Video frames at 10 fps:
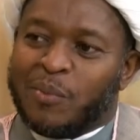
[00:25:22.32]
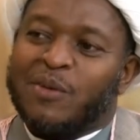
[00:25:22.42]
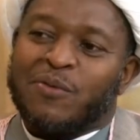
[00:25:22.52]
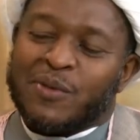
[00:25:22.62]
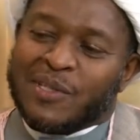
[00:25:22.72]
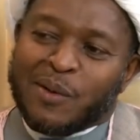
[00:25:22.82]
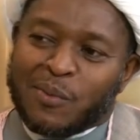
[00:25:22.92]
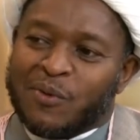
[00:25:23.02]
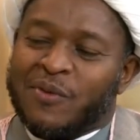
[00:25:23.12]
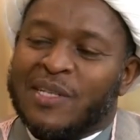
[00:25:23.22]
But for some
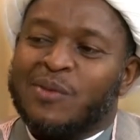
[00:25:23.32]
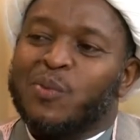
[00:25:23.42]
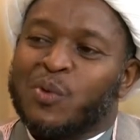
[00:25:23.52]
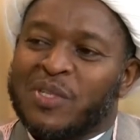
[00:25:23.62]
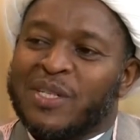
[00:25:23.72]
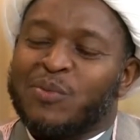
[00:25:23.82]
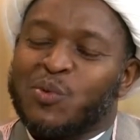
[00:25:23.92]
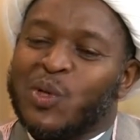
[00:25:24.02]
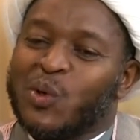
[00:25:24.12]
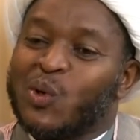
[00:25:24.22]
of us Muslims,
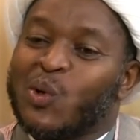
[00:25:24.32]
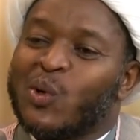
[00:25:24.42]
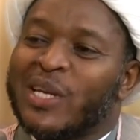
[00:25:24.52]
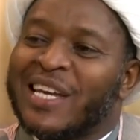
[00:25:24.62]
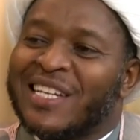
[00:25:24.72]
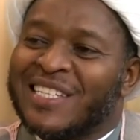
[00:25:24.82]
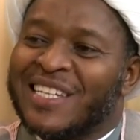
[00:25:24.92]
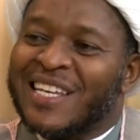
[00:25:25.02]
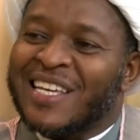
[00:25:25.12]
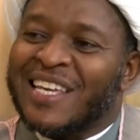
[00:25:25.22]
we don't connect
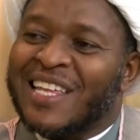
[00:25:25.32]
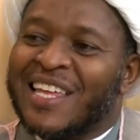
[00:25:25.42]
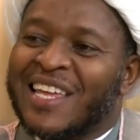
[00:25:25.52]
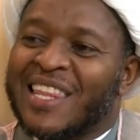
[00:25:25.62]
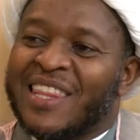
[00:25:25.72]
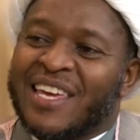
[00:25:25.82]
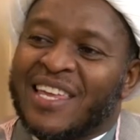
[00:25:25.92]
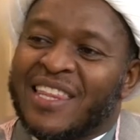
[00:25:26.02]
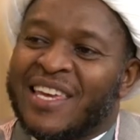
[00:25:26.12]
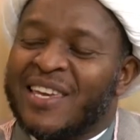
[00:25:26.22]

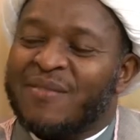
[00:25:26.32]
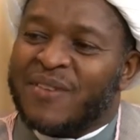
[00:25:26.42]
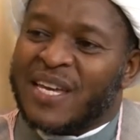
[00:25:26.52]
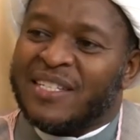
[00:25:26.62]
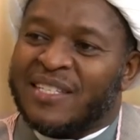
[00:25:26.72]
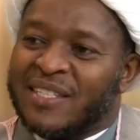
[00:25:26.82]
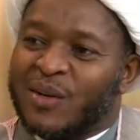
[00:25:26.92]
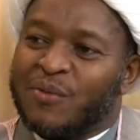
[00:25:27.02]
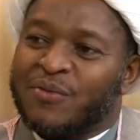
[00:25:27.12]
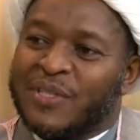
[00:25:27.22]
the events
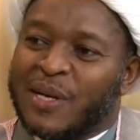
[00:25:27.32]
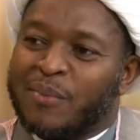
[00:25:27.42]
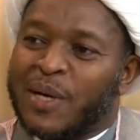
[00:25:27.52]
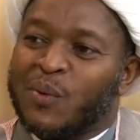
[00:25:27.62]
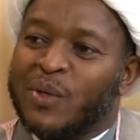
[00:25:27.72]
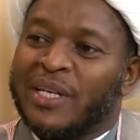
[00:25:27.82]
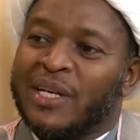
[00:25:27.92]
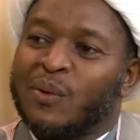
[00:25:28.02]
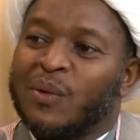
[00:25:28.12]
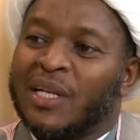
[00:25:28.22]
of some
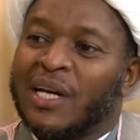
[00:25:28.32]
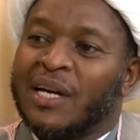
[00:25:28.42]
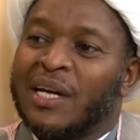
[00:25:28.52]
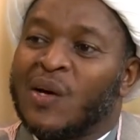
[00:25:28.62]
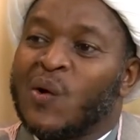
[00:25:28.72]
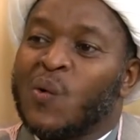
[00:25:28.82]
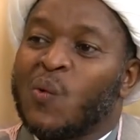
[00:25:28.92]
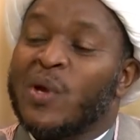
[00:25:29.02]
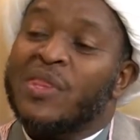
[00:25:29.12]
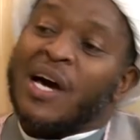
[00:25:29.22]
awliyaullah
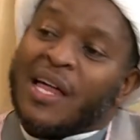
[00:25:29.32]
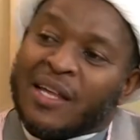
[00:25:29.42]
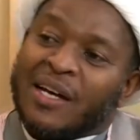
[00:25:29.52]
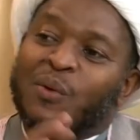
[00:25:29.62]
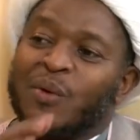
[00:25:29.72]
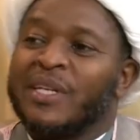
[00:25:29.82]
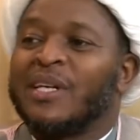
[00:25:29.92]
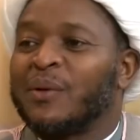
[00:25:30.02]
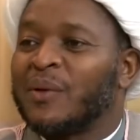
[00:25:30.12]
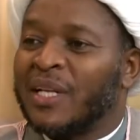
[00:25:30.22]
with other
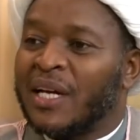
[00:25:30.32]
awliyaullah.